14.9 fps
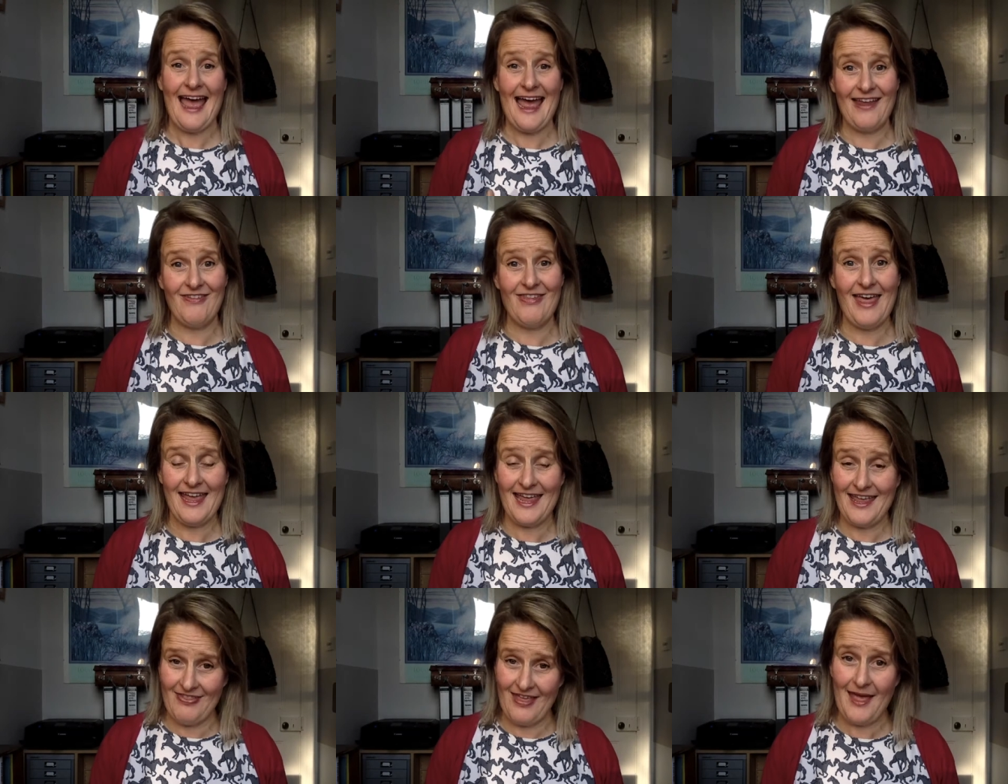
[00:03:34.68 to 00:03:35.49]
and
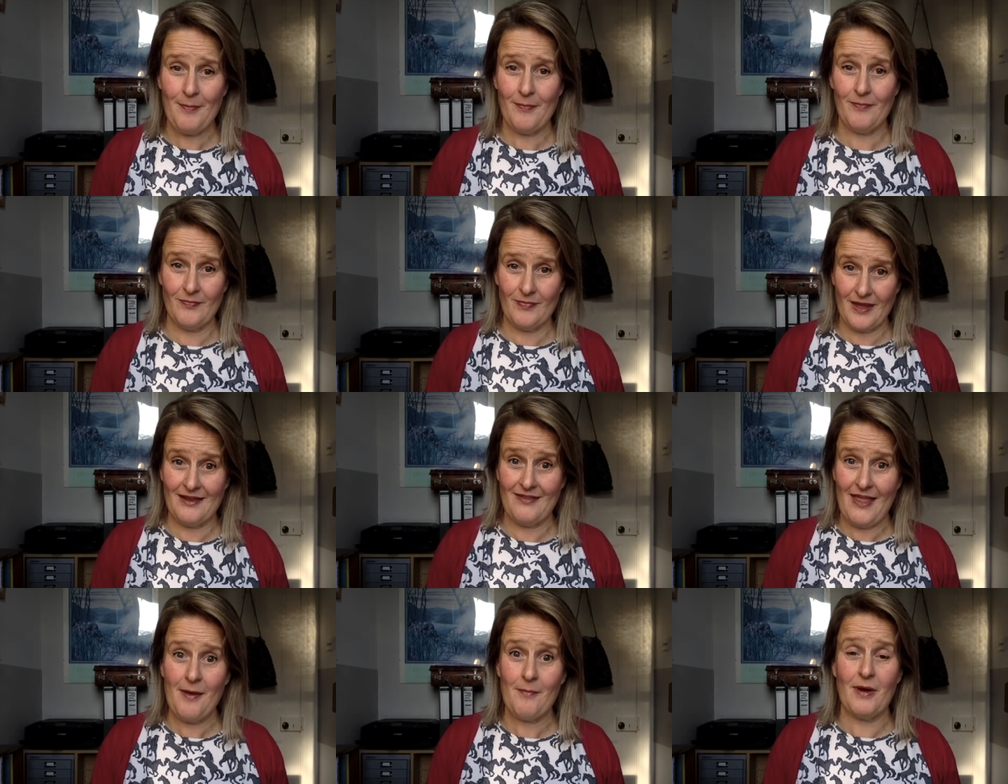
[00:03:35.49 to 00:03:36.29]
they in their
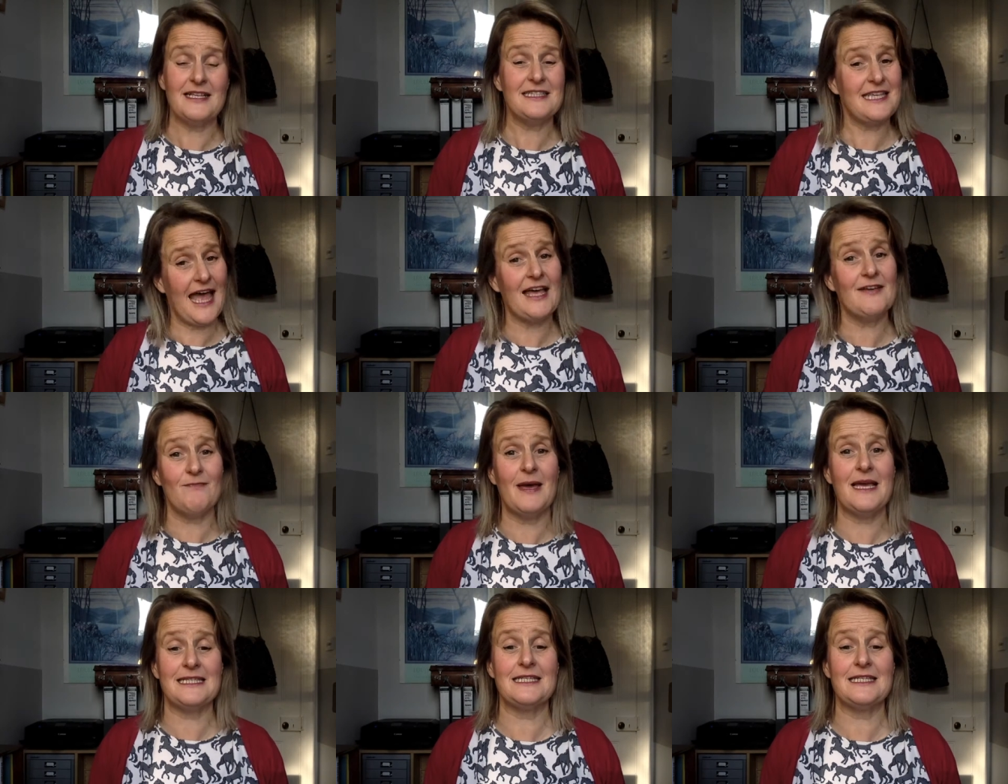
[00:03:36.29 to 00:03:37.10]
in their minds have
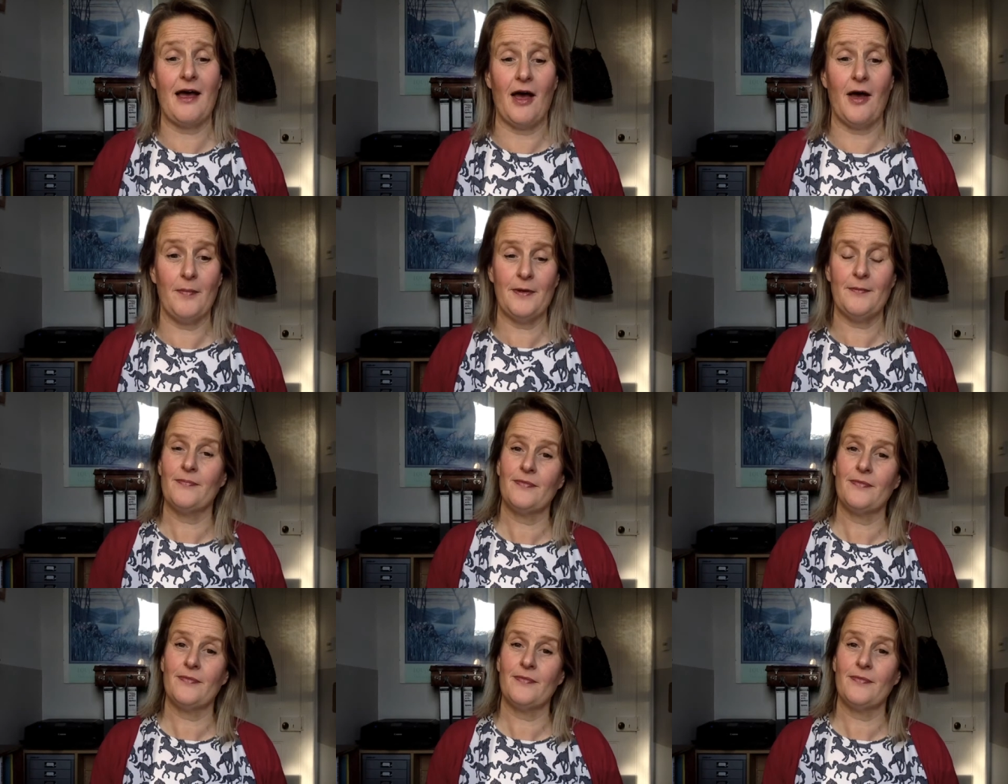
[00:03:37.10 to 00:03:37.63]
messed up.